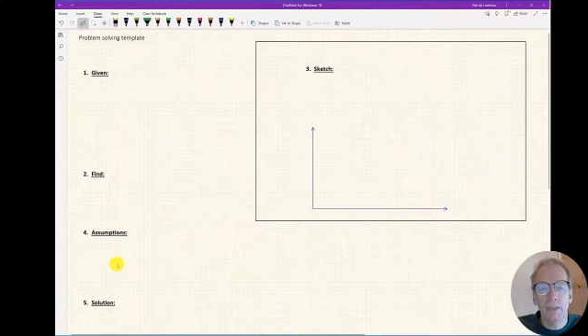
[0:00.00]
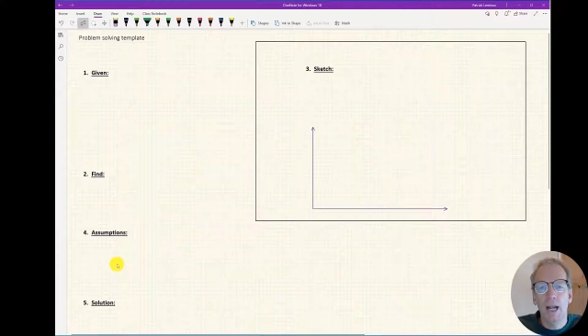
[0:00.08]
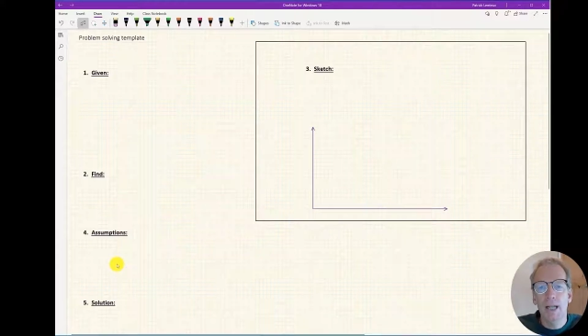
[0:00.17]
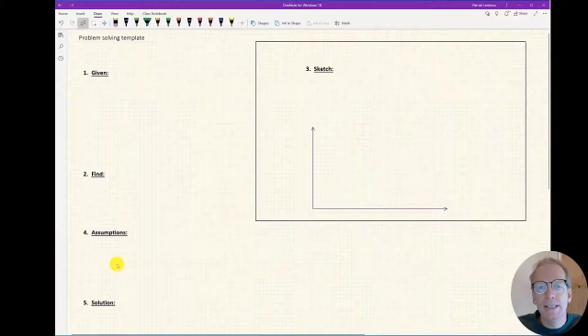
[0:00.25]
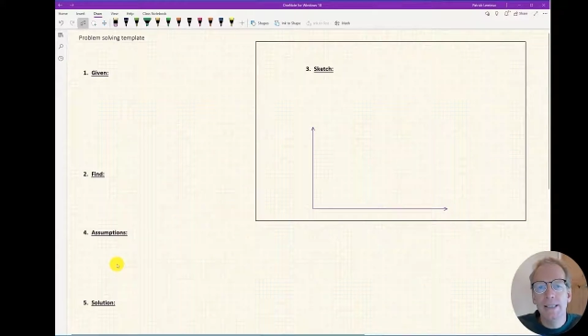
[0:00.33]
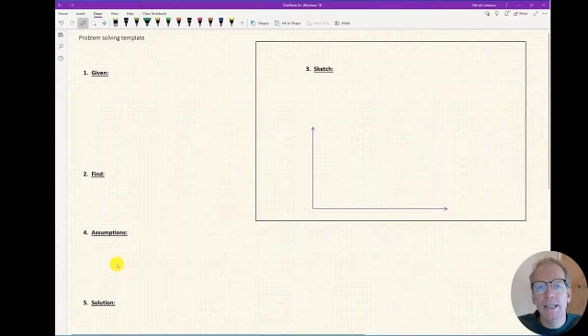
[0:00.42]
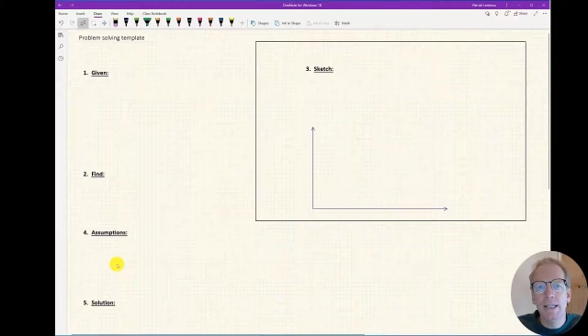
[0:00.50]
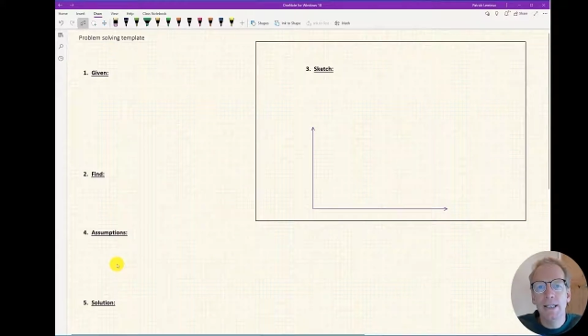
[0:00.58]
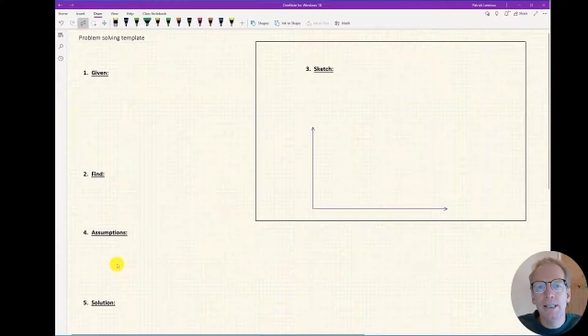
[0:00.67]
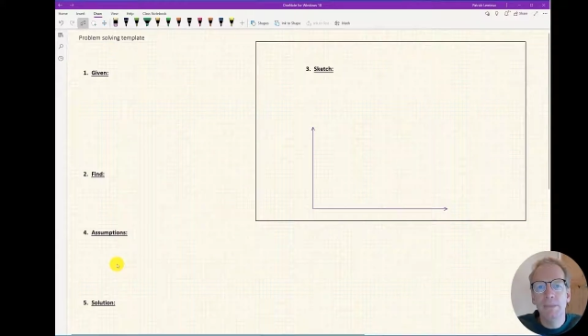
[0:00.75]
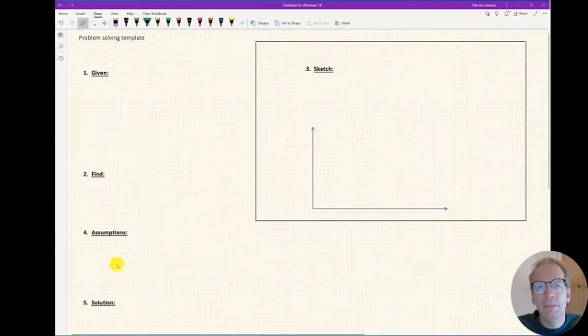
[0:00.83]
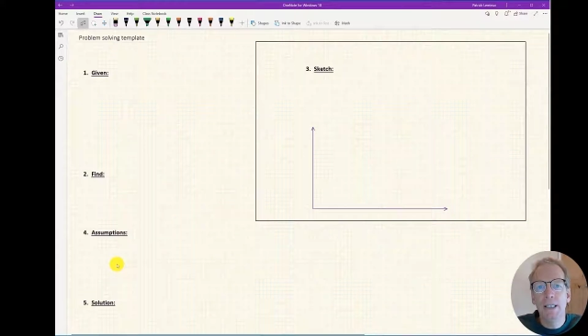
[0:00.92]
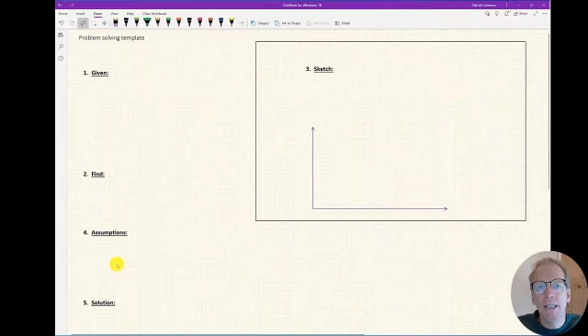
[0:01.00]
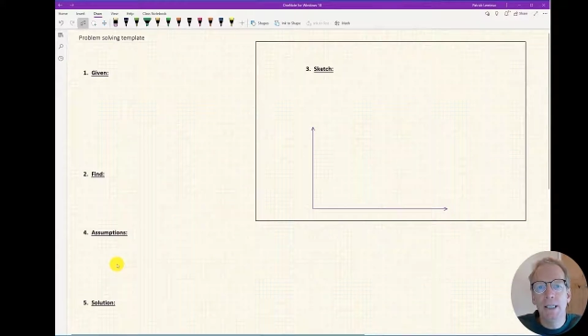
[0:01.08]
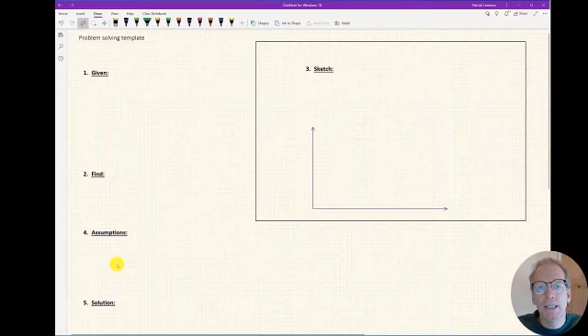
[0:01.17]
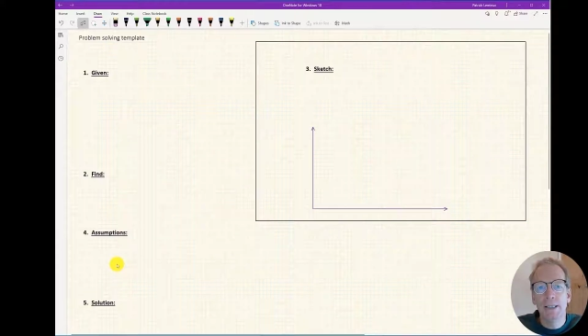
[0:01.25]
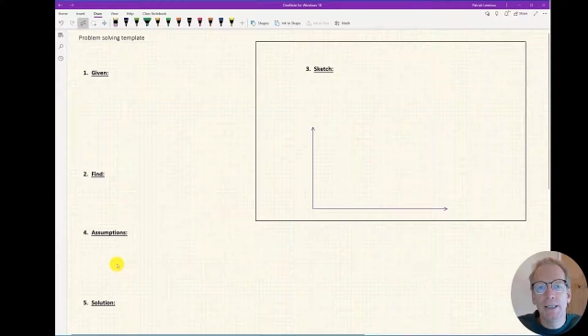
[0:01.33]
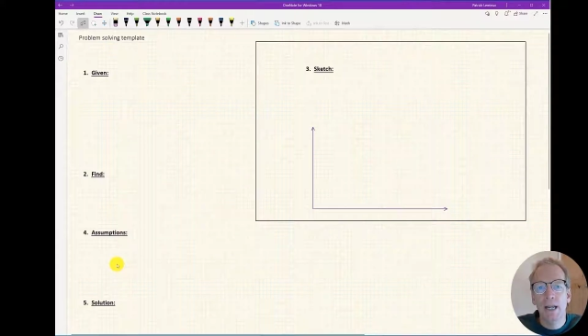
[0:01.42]
I say this
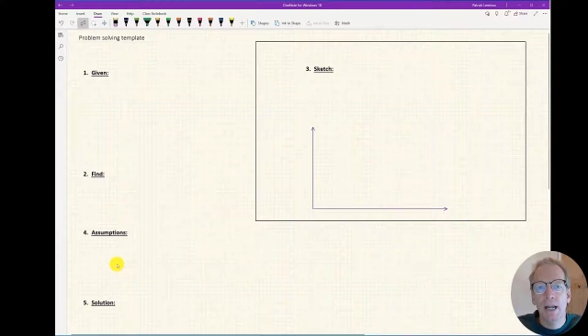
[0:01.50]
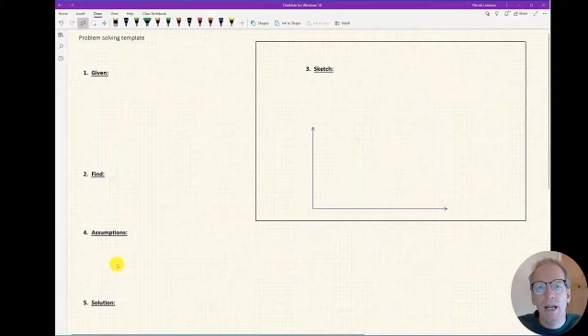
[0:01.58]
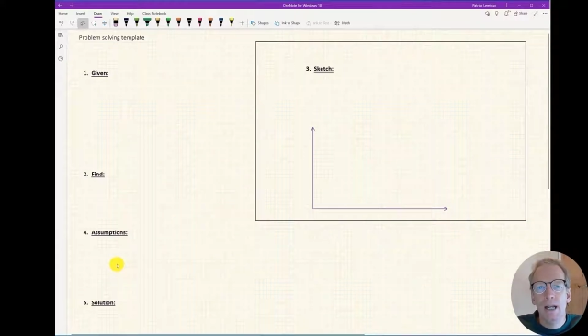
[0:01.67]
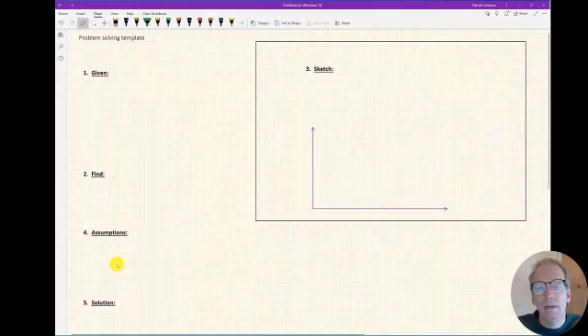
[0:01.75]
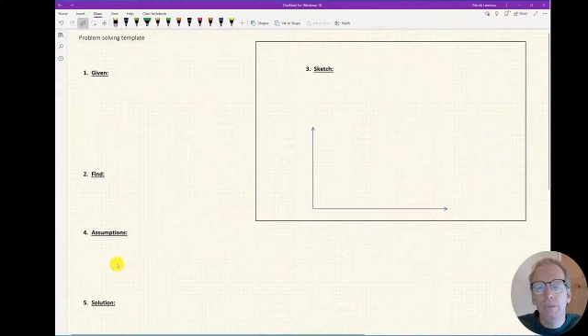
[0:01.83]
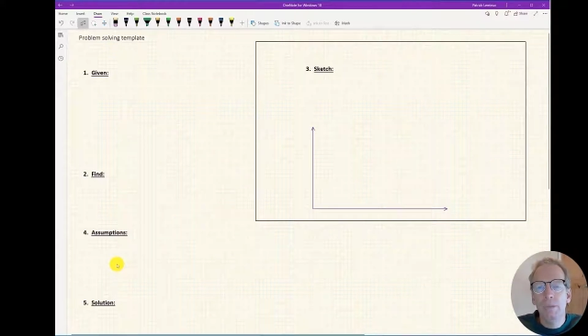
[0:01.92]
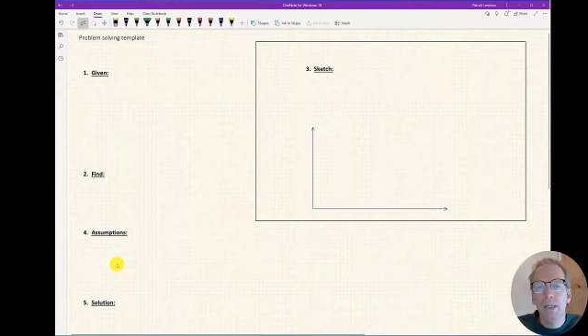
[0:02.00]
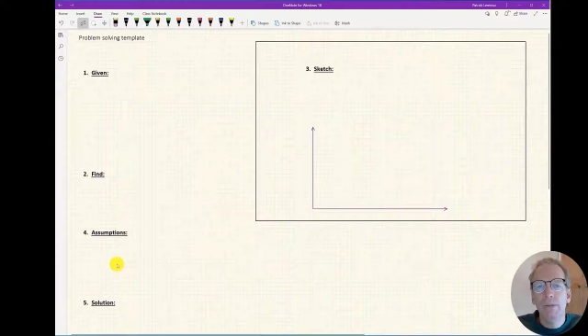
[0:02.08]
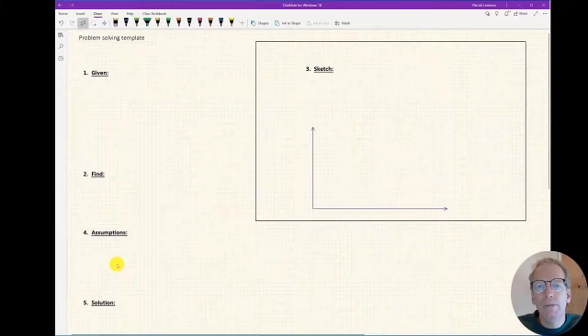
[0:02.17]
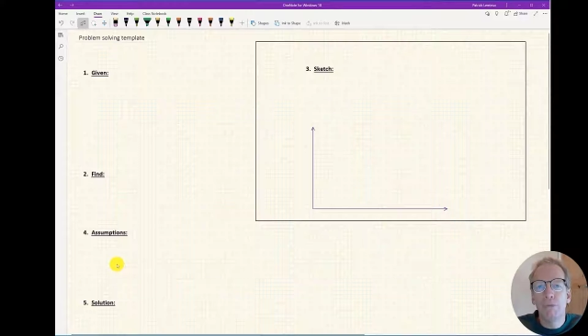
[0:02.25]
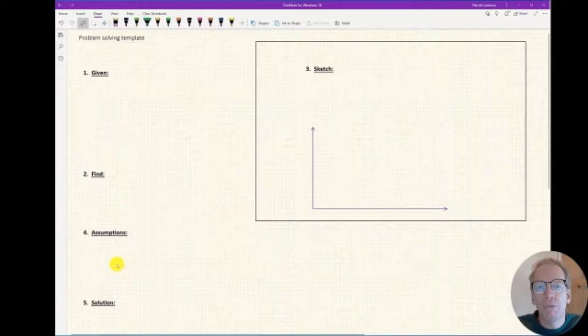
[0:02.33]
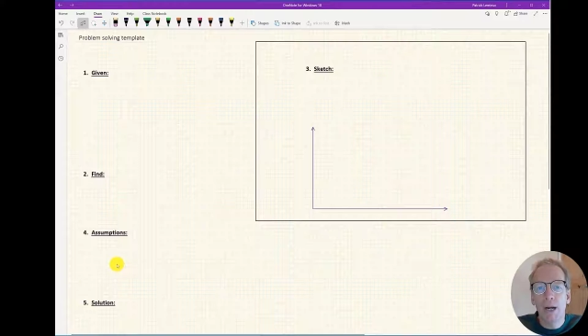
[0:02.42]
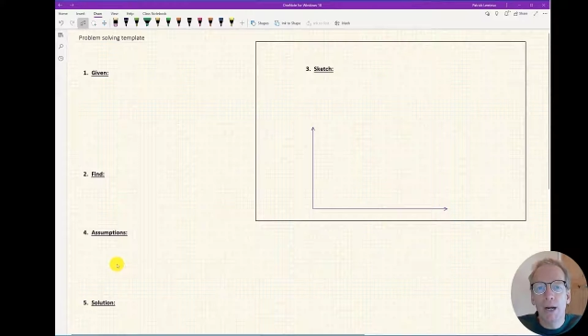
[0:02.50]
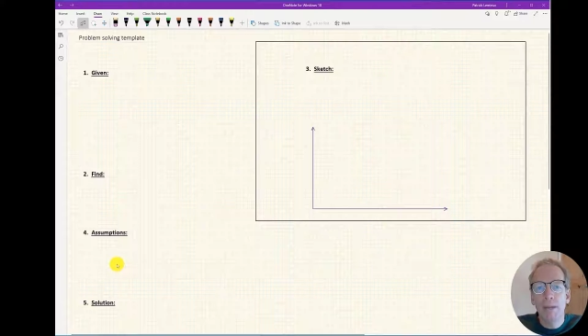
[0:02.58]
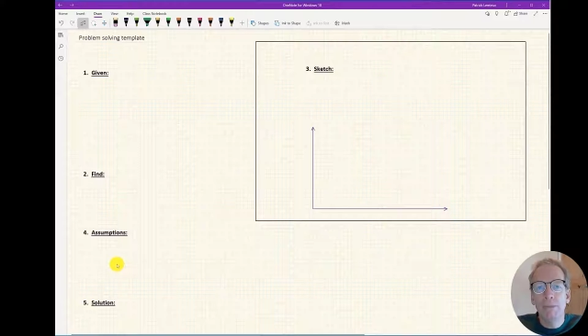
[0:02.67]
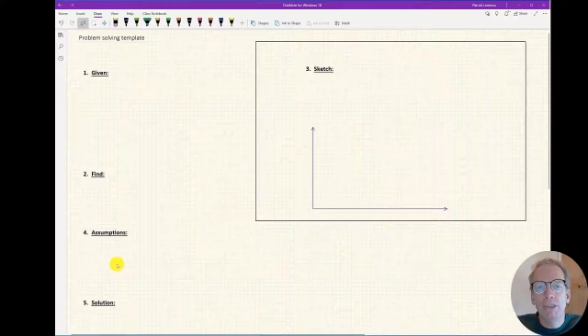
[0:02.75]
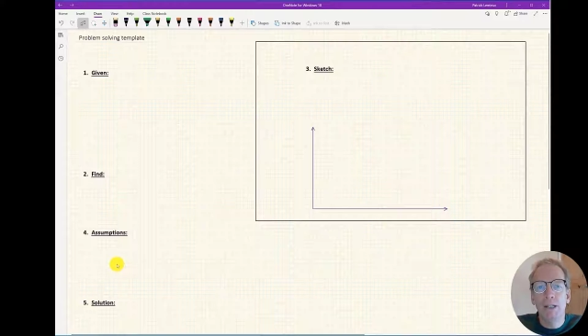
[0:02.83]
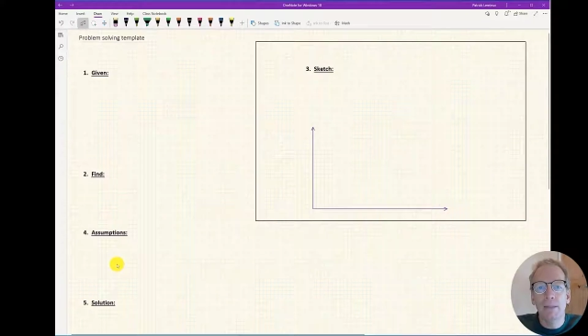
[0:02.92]
because it really
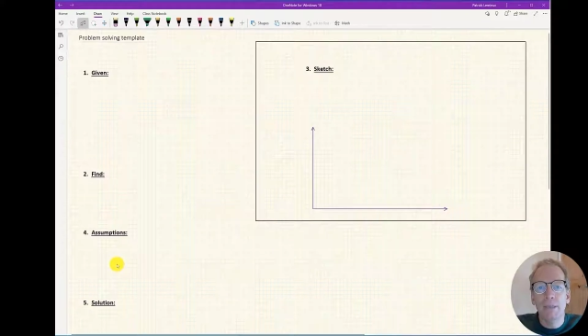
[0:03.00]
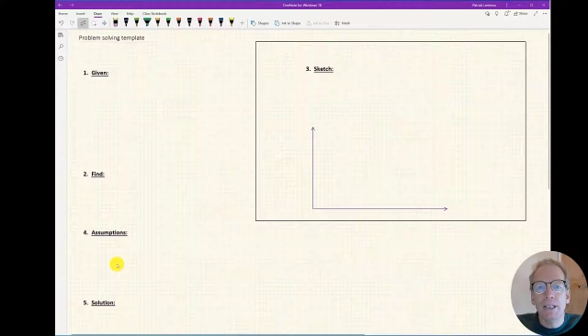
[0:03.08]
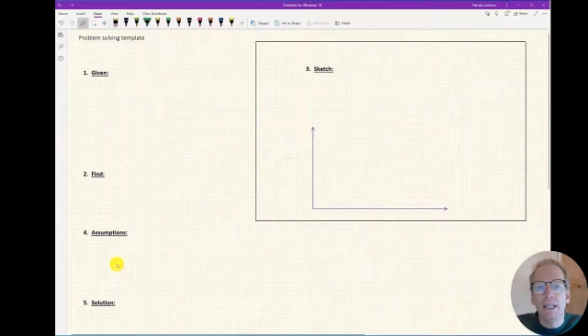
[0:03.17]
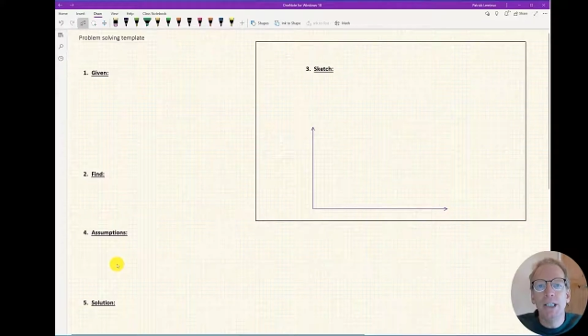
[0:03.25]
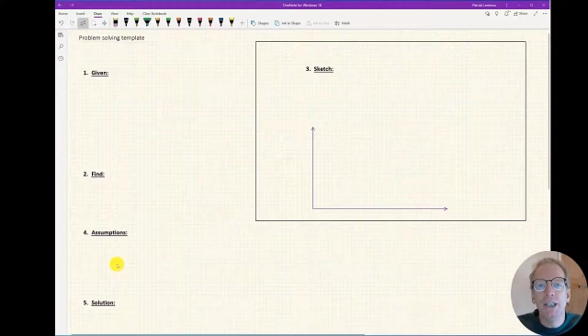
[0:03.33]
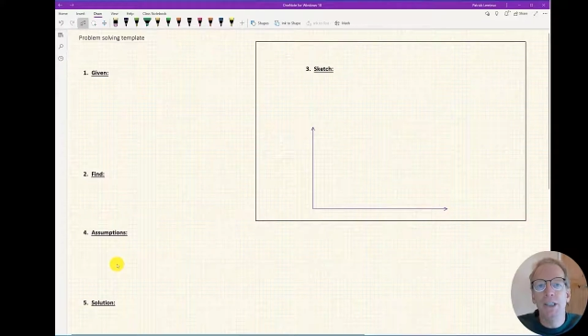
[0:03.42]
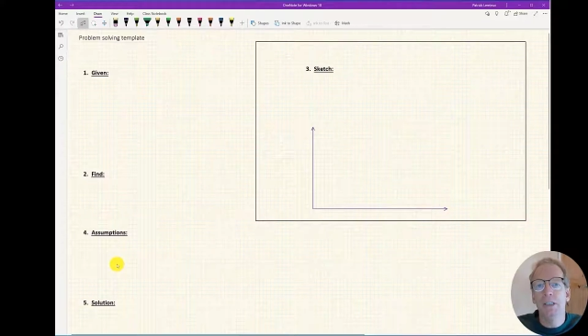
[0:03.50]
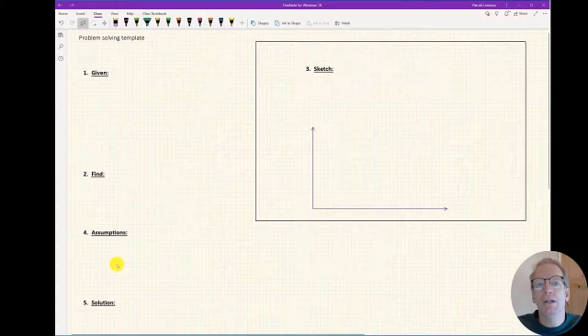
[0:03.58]
frames the limitation